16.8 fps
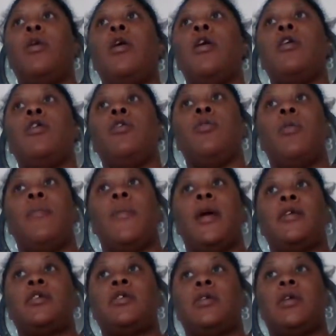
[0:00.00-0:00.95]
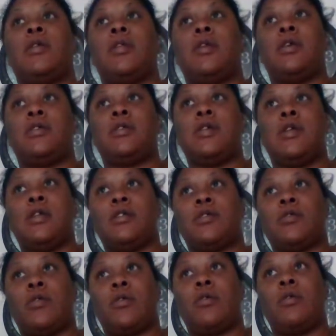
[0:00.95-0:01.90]
You imagine that these things
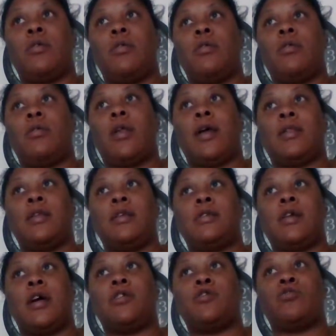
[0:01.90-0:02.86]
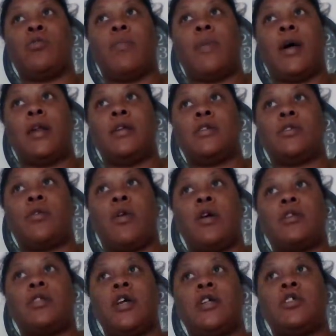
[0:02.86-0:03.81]
are like these astral bodies are
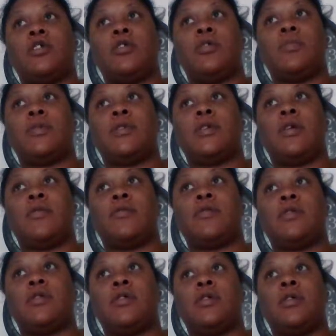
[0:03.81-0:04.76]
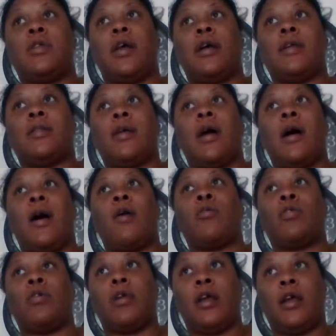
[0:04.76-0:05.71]
attaching themselves to like the
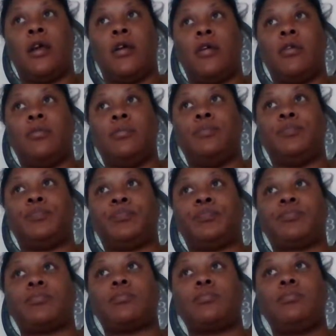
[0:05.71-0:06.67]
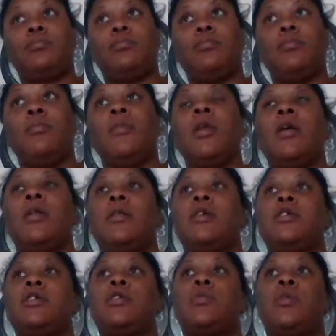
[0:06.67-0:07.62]
outer layer. They
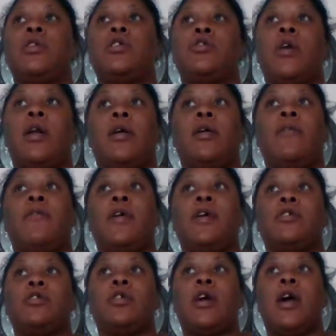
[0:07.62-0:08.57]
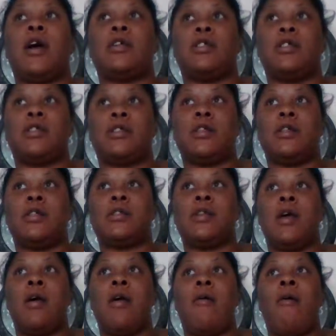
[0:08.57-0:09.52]
just want to try to affect your consciousness
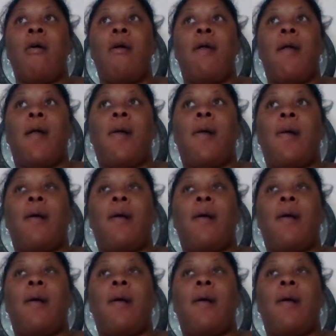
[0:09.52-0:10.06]
and